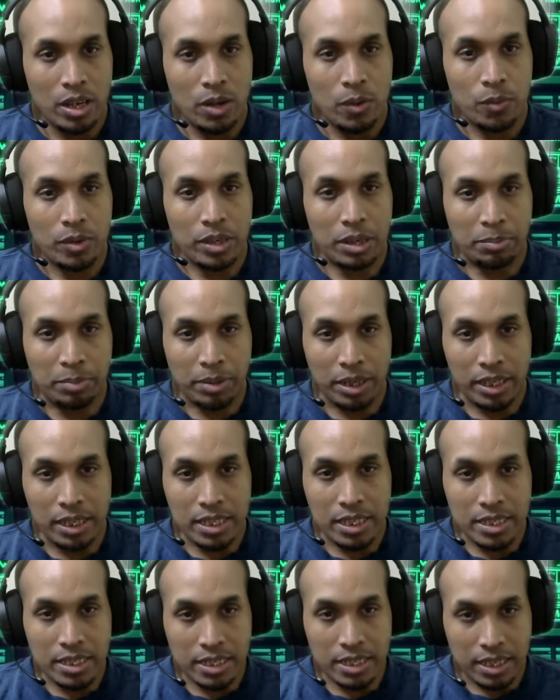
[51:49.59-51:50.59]
when I play
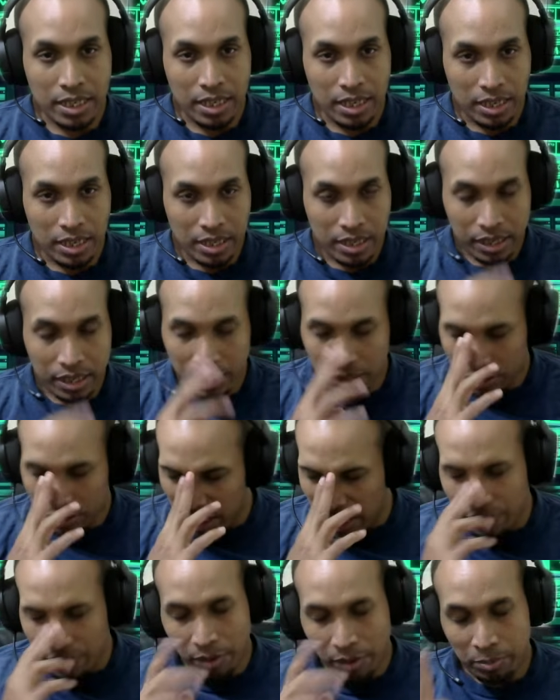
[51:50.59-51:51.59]
this king here,
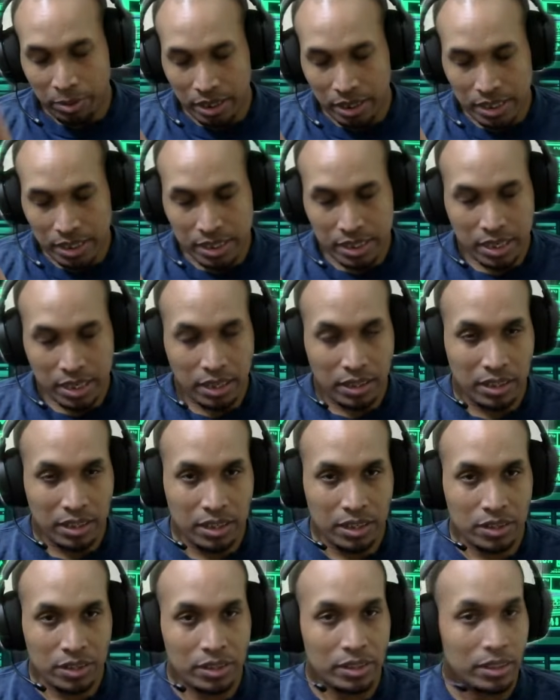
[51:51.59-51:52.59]
if I play this king
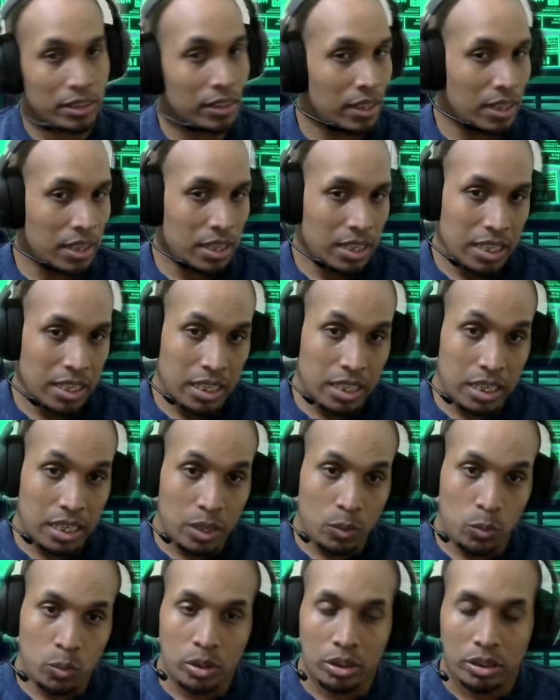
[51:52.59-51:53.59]
here, he
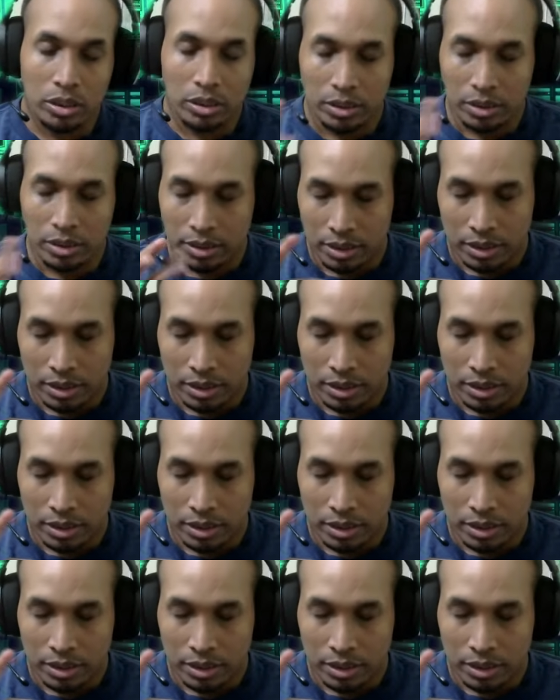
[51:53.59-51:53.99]
will